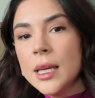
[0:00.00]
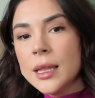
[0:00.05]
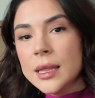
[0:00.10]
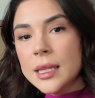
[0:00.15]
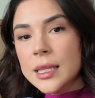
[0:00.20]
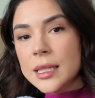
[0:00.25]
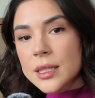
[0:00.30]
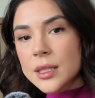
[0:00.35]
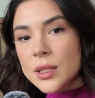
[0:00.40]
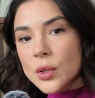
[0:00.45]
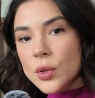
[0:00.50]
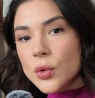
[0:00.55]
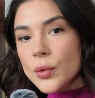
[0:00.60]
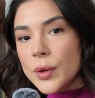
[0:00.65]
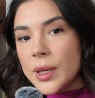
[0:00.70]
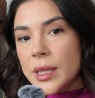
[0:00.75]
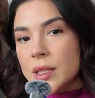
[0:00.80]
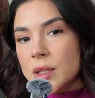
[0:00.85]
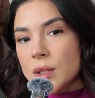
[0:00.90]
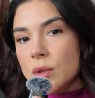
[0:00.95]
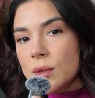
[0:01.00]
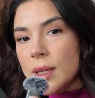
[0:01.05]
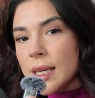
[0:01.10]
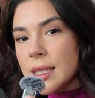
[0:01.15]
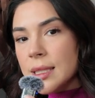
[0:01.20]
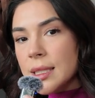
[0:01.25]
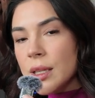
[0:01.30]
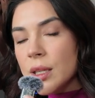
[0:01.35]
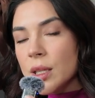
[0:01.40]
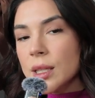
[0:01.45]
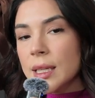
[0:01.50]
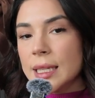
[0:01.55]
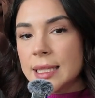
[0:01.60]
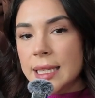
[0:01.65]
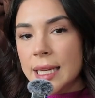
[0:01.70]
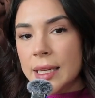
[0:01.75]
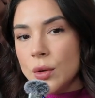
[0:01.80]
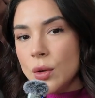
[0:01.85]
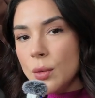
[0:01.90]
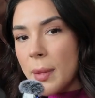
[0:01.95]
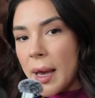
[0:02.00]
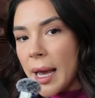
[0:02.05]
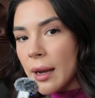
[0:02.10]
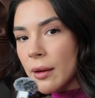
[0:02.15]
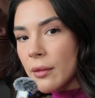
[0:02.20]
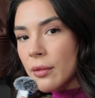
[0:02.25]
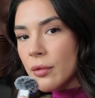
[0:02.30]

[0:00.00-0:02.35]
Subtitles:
This green suitcase here is a new bag